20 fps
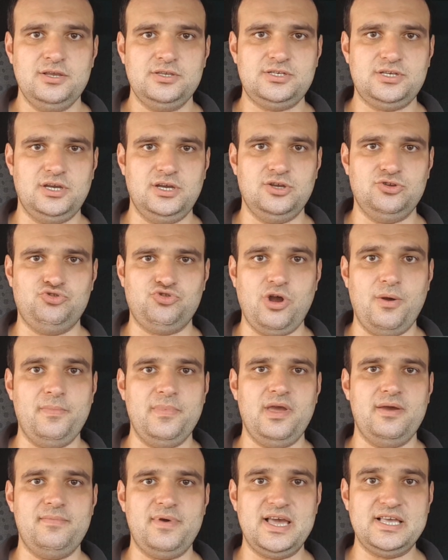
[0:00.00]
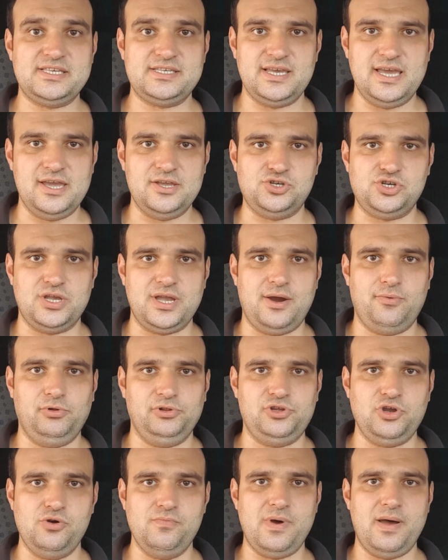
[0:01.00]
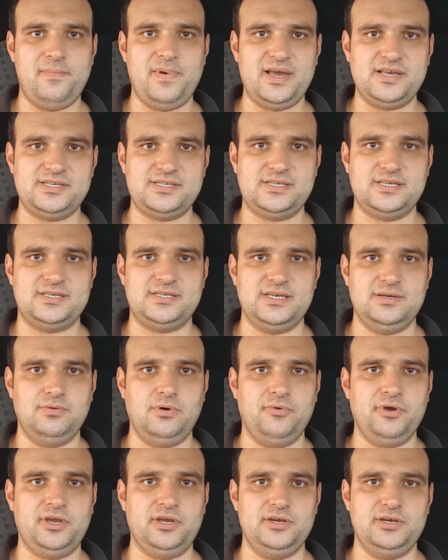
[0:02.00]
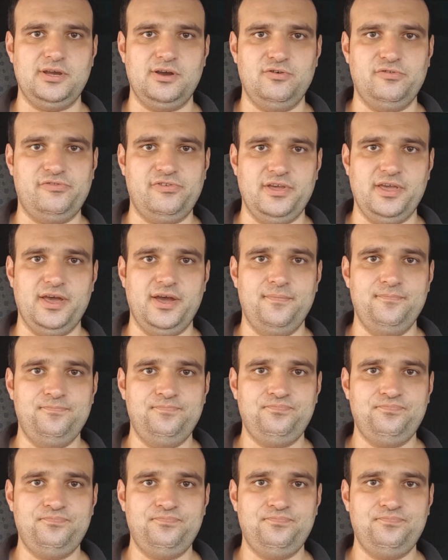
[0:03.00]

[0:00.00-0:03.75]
to drop me a message and I will do my best to see what we can do for you.